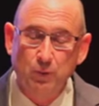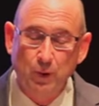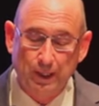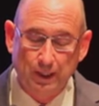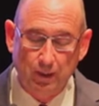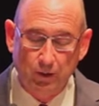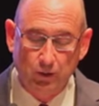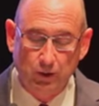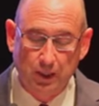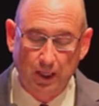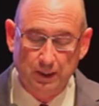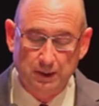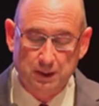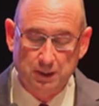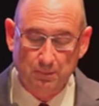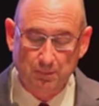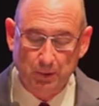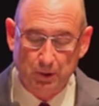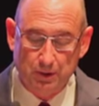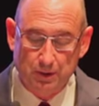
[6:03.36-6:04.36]
regular
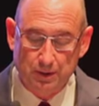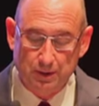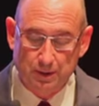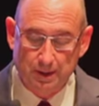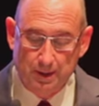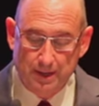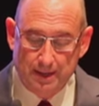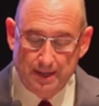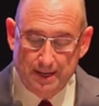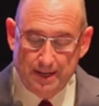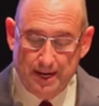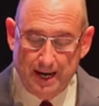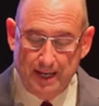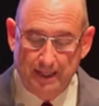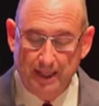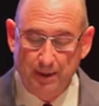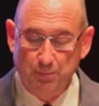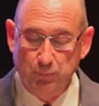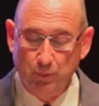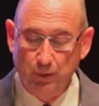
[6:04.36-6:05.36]
customers,
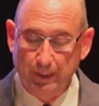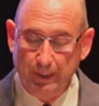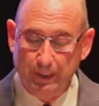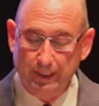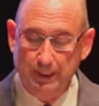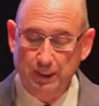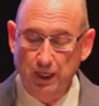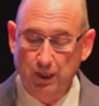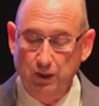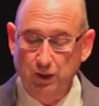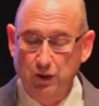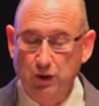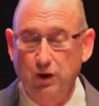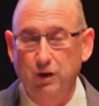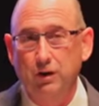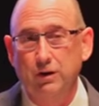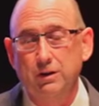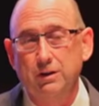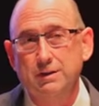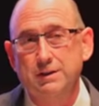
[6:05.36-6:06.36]
and they bring in young
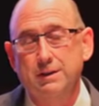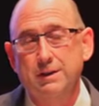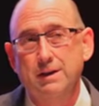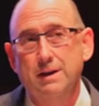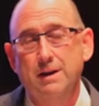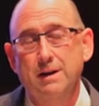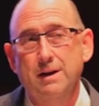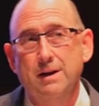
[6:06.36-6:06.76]
girls,